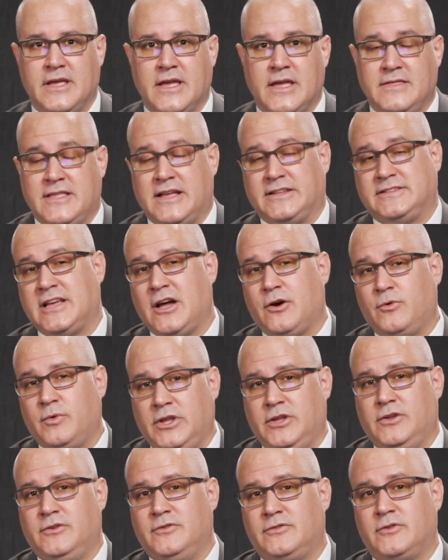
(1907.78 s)
And that's how
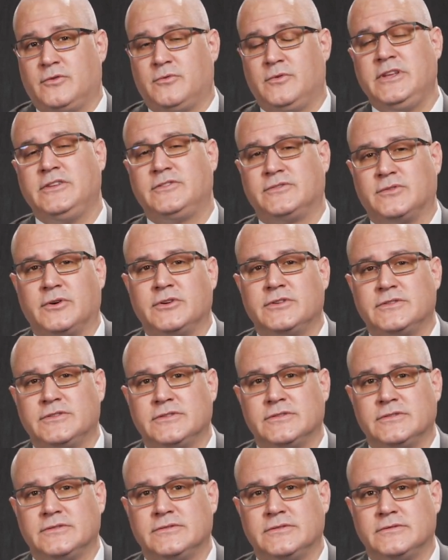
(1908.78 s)
we use a
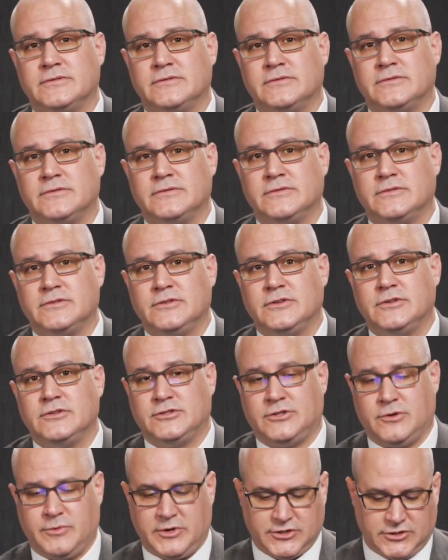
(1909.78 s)
resource.
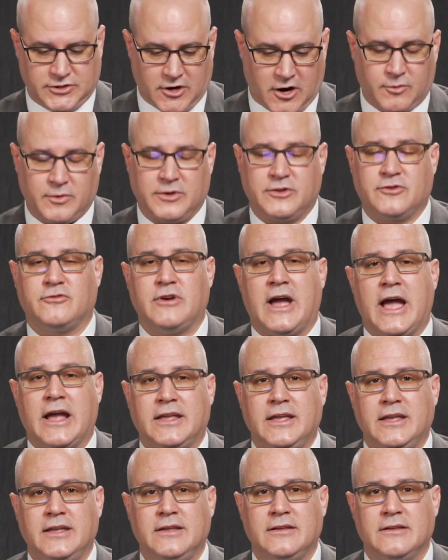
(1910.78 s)
So we start with
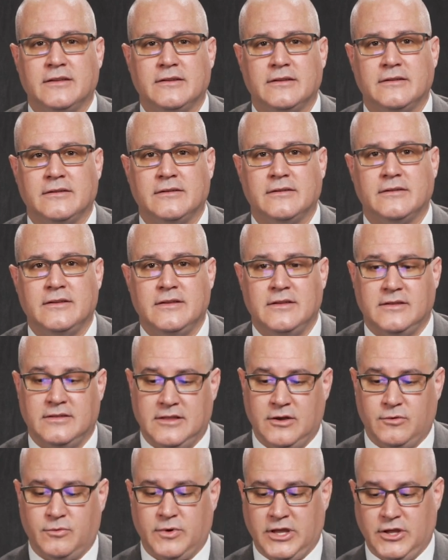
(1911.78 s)
tracking,
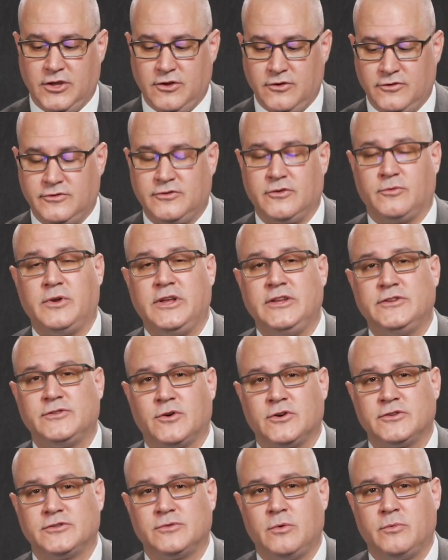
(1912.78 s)
then we use the
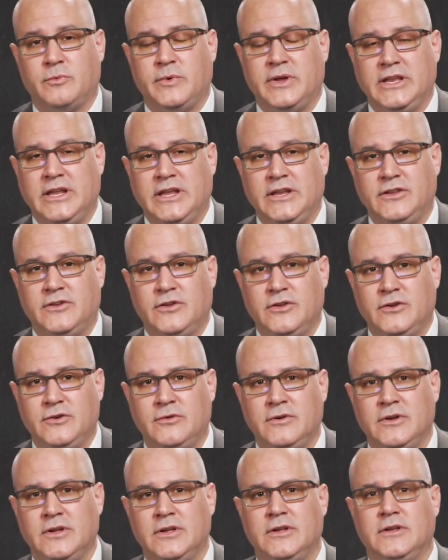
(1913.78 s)
resource when we need
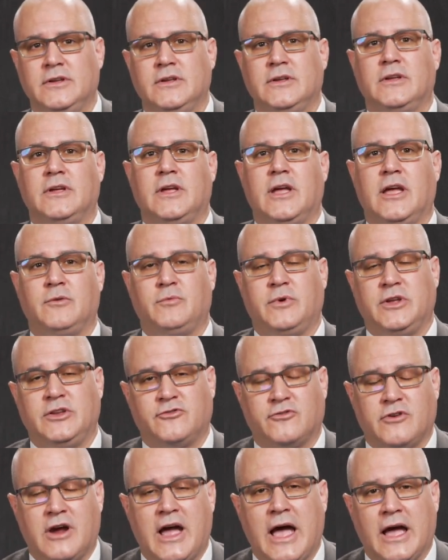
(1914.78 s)
to, and we
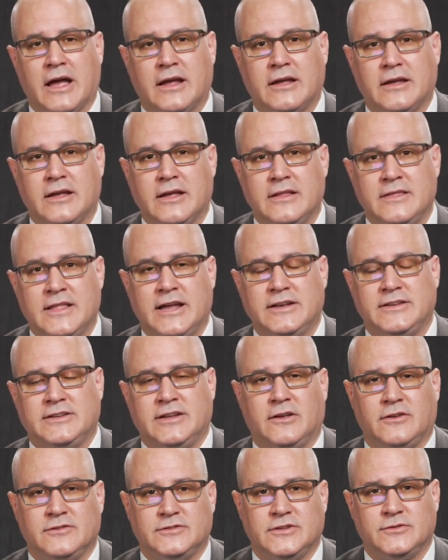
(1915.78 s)
track, and that
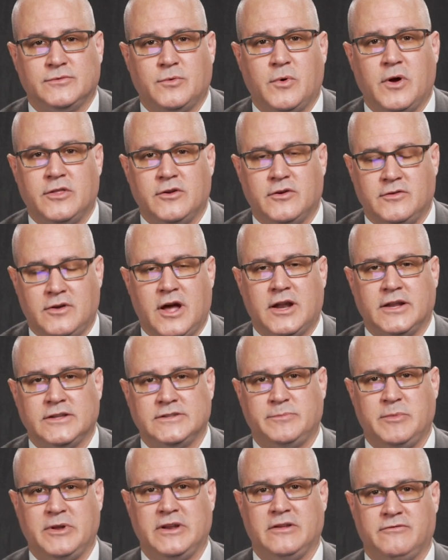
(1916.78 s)
tells us whether or not
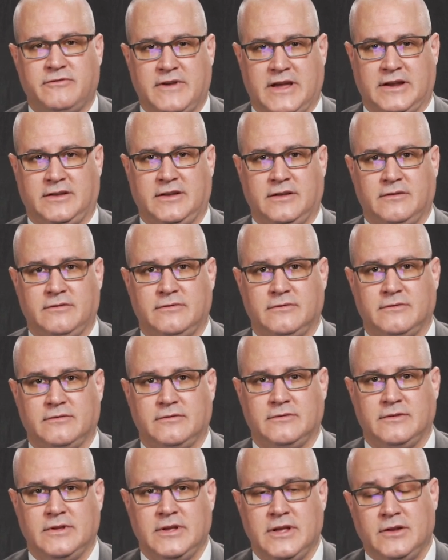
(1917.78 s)
it's been effective
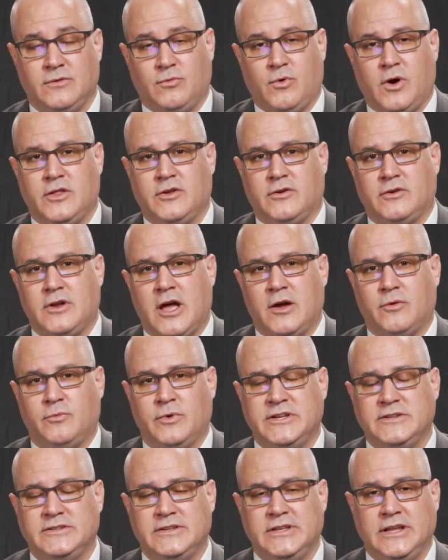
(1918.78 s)
and whether or not
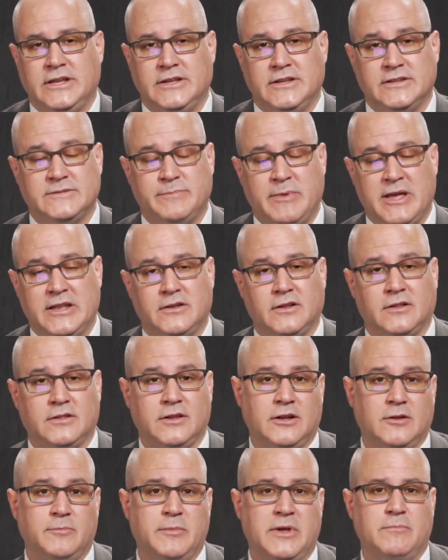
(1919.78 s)
we need to spend a
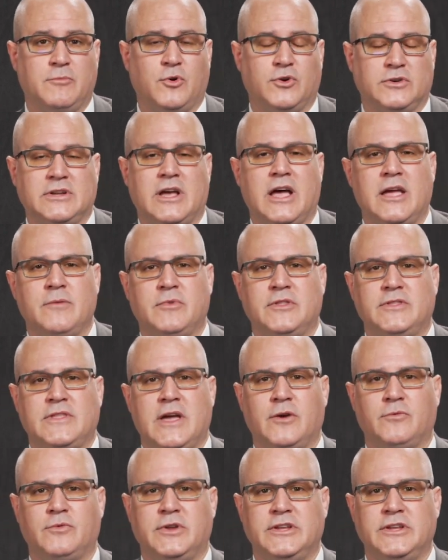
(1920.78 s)
little bit more time with that